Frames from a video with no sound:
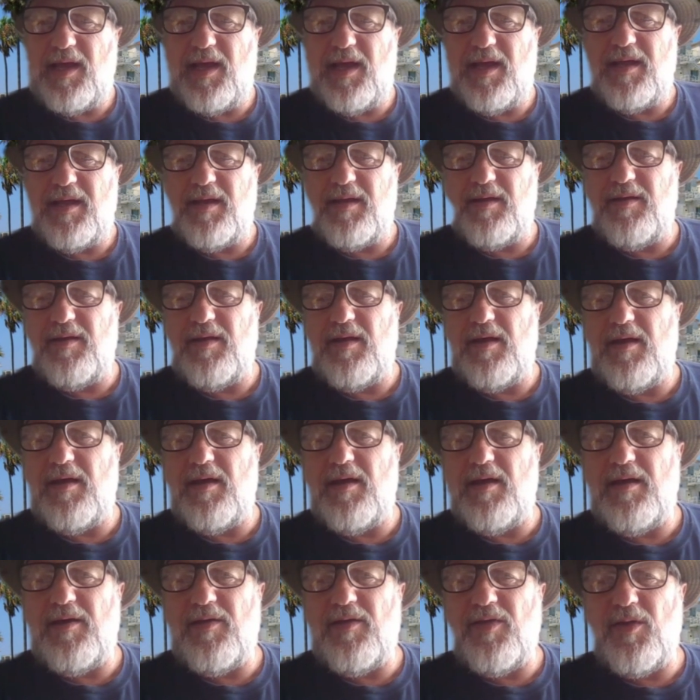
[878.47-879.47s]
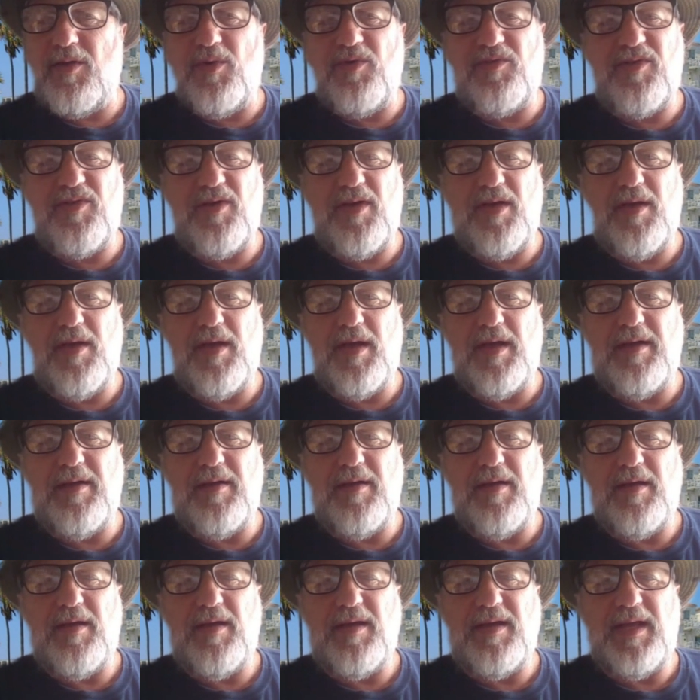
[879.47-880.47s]
And there was an
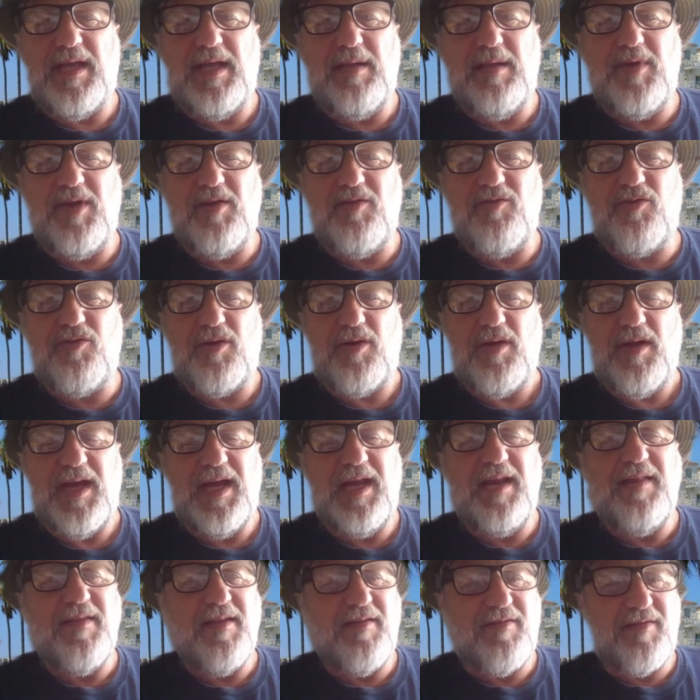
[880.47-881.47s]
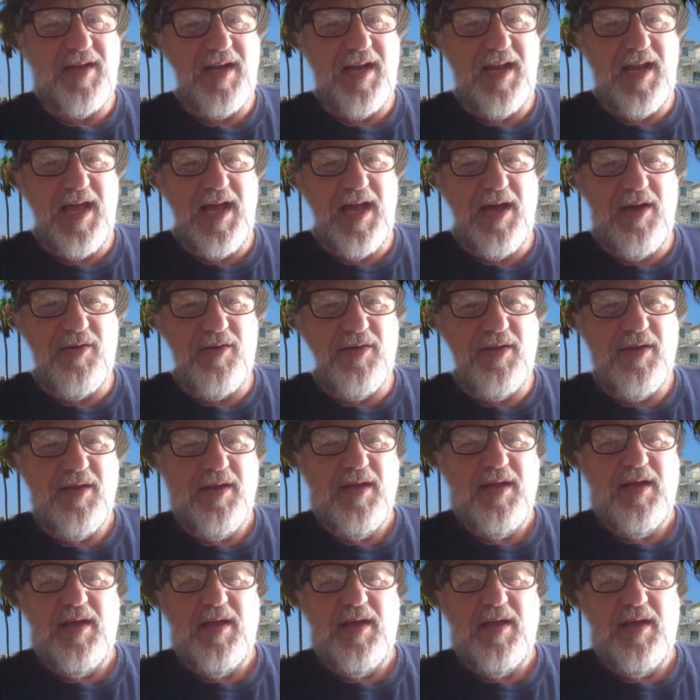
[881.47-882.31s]
image in this cloud